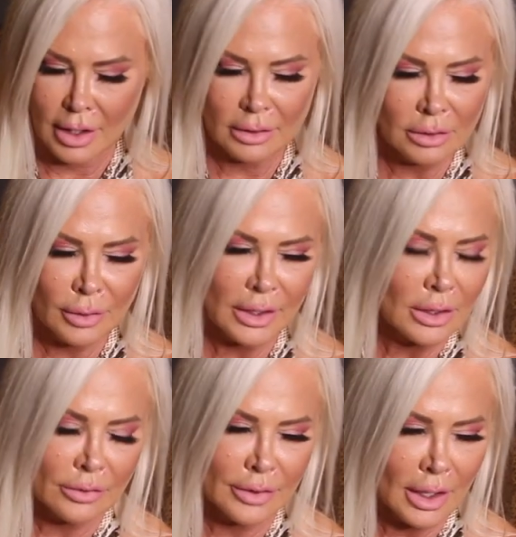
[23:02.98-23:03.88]
And look what
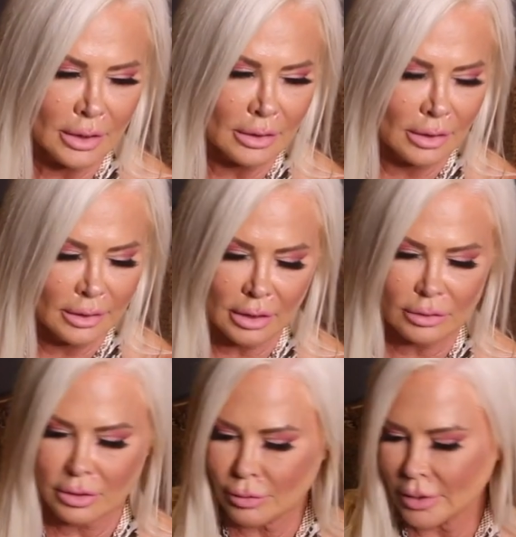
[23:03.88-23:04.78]
he created,
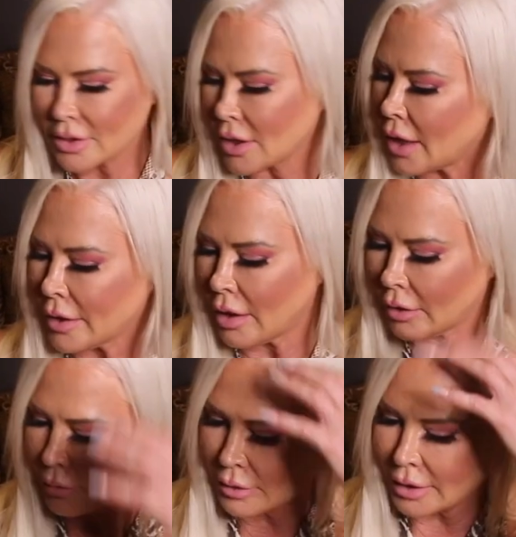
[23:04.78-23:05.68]
and look what he's got now.
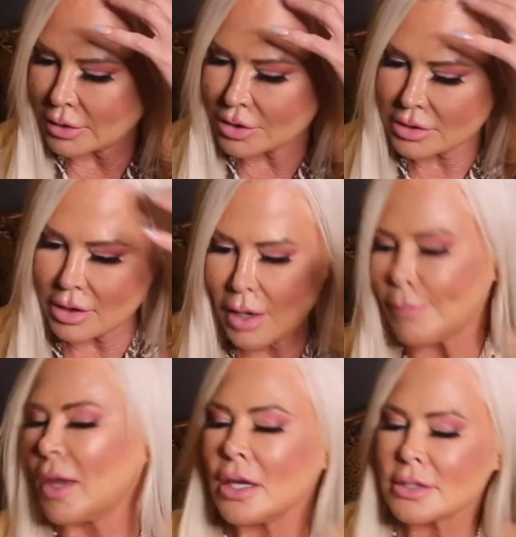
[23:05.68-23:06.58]
I mean, like, just
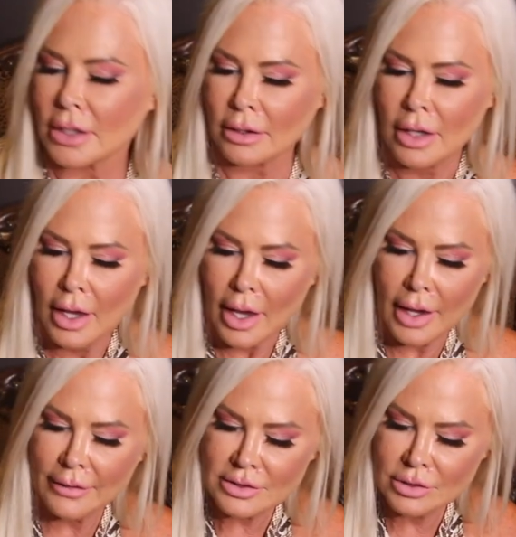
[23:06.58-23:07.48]
amazing.
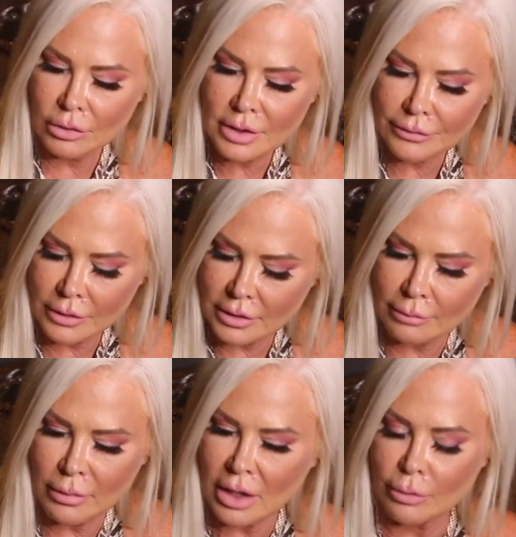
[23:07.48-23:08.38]
And that's no different
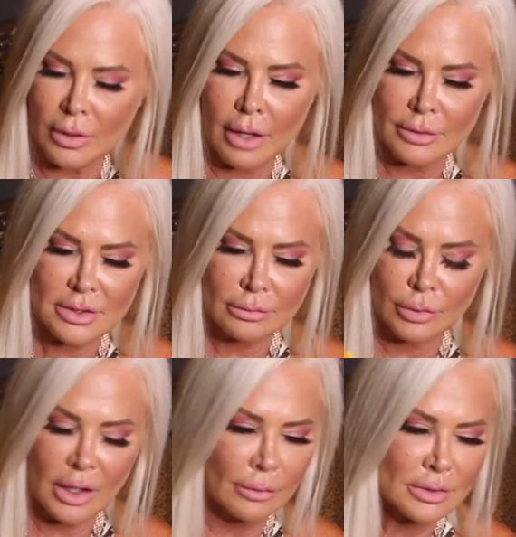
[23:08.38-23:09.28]
than me when I was
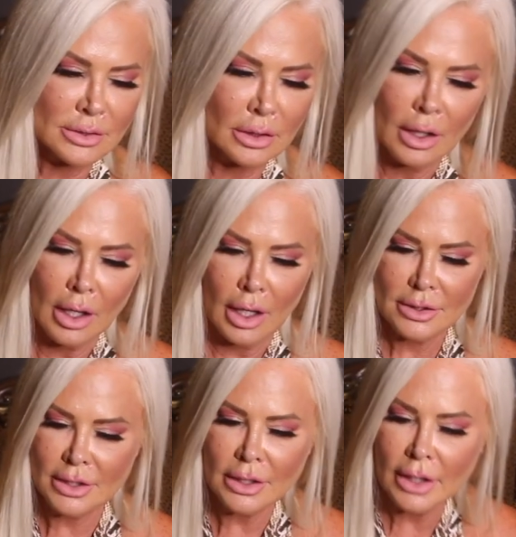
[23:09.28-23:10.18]
a
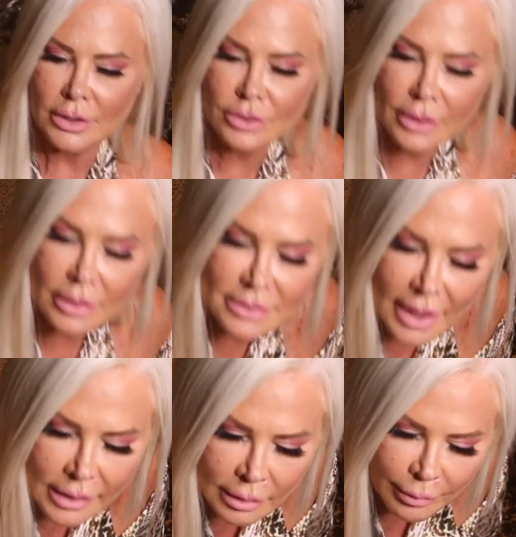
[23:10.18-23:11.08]
teenager and I was
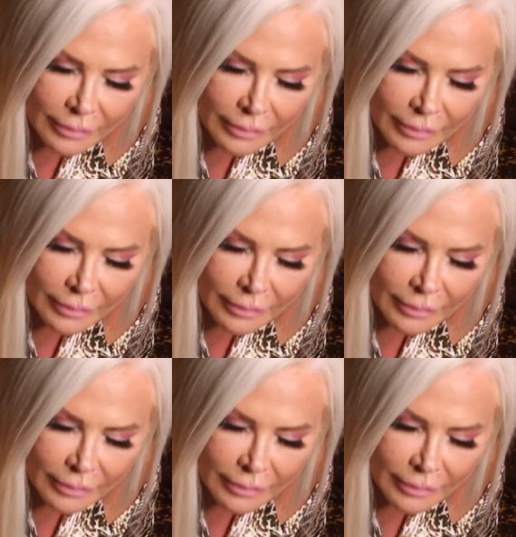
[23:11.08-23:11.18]
standing in